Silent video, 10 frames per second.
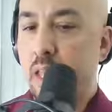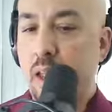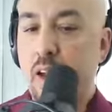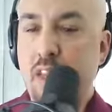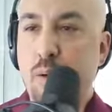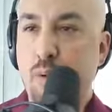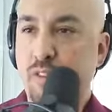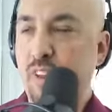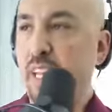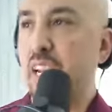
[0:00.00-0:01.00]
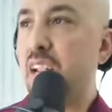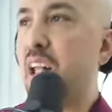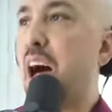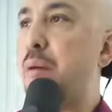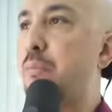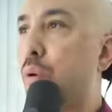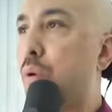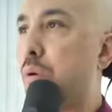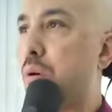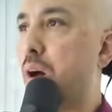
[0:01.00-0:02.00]
think we're seeing a lot
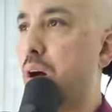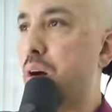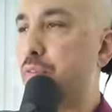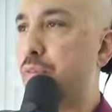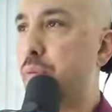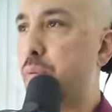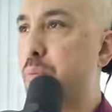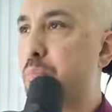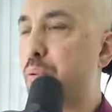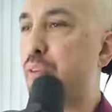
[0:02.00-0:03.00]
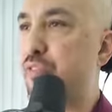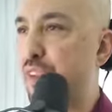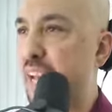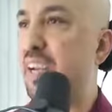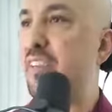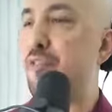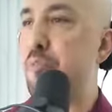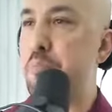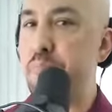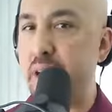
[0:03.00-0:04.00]
more of
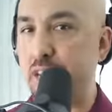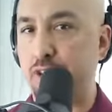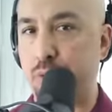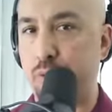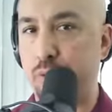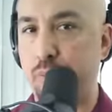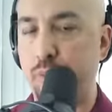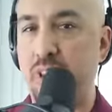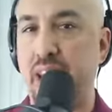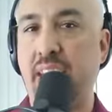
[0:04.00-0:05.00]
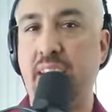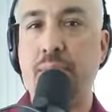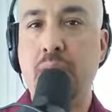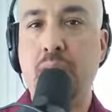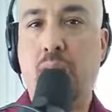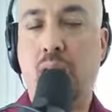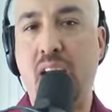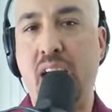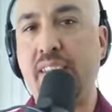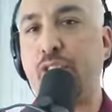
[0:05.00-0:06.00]
preventative measures. We're taking a
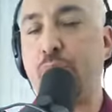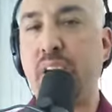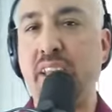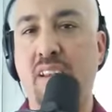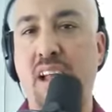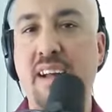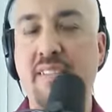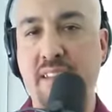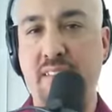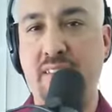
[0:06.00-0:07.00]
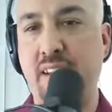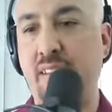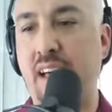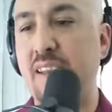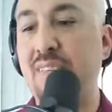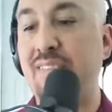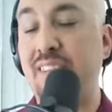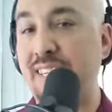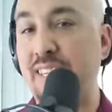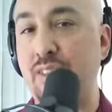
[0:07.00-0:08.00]
lot of this money, a lot of this, a lot of this
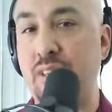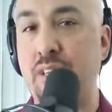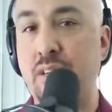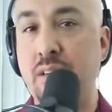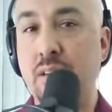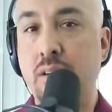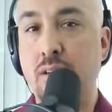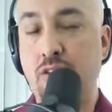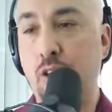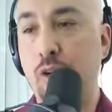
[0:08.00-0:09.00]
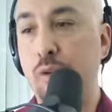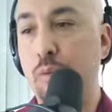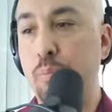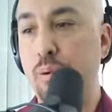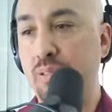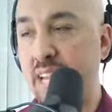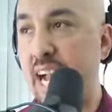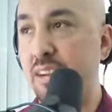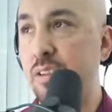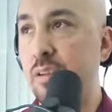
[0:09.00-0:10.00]
attention to
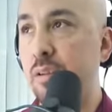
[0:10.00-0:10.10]
protect